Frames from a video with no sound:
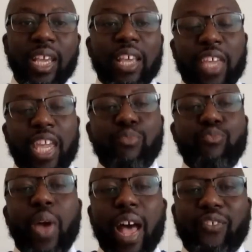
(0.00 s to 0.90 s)
The
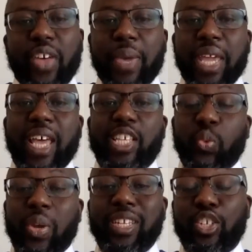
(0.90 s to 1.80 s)
Hebrew alphabet has
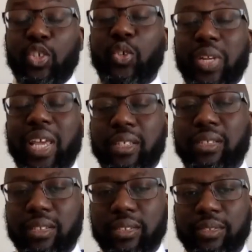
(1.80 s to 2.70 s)
22
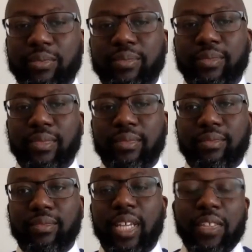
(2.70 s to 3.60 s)
letters.
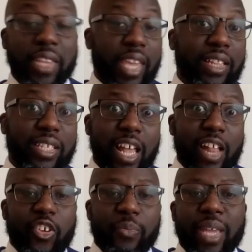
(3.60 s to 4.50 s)
The English
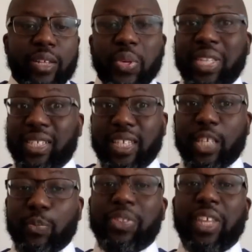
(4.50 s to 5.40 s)
alphabet,
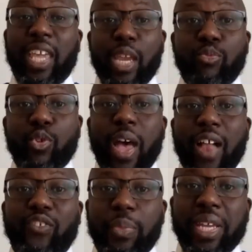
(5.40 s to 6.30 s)
26, but the Hebrew
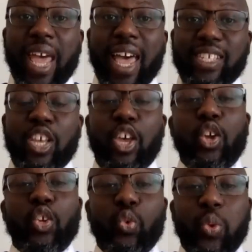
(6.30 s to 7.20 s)
alphabet has
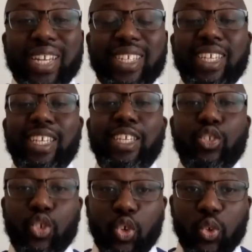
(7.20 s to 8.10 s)

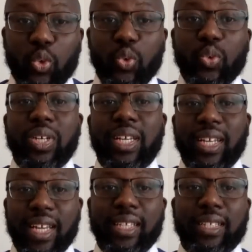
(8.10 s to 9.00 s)
22
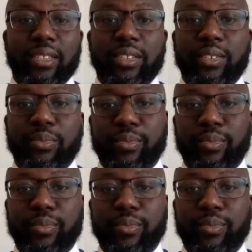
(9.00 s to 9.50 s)
letters.